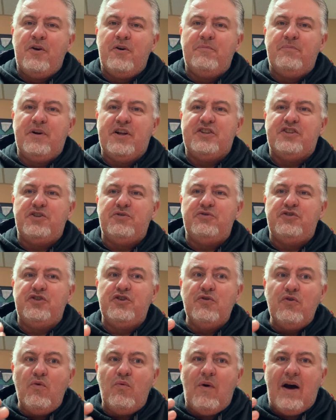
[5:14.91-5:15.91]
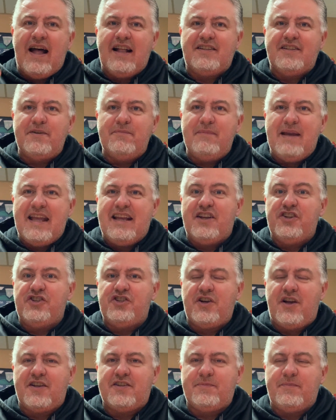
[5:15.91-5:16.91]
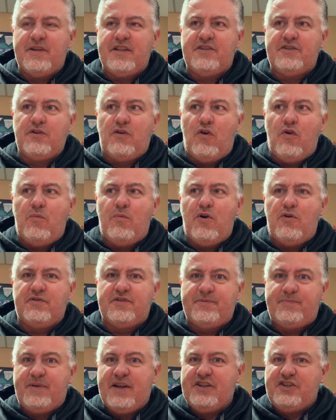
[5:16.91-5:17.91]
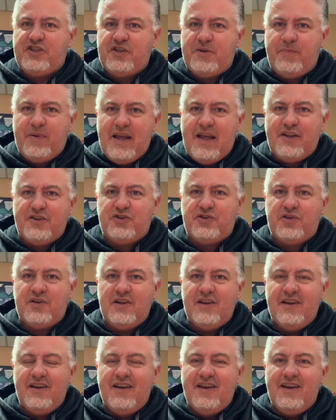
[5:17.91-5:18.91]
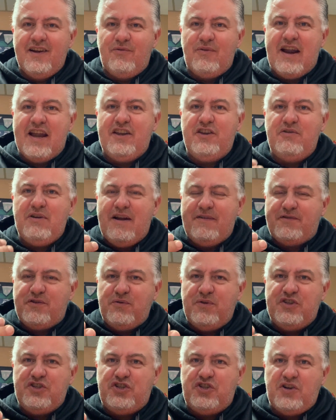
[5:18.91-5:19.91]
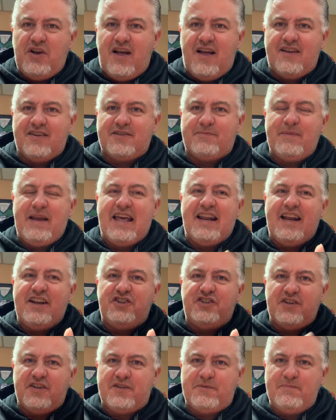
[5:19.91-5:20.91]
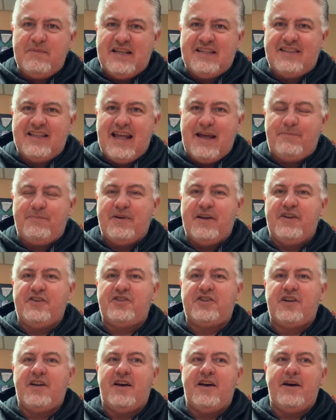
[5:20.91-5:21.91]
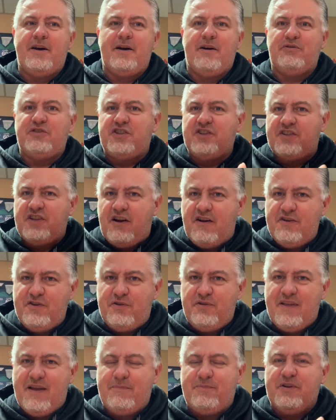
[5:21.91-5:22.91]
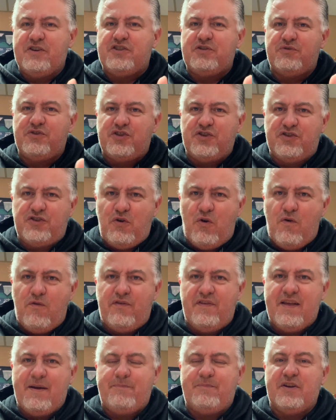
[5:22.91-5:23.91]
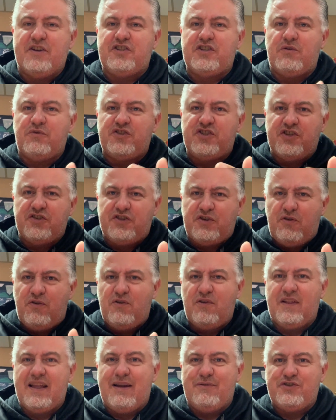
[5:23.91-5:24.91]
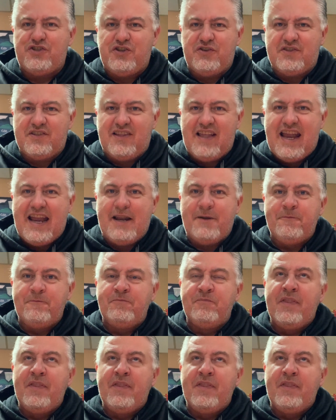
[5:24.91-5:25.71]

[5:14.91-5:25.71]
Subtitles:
But you do want to make adjustments almost pitch to pitch, right? You have to adjust. Man, I just missed that pitch. I was just under that pitch. I was just over that pitch. I was just early. I was just late.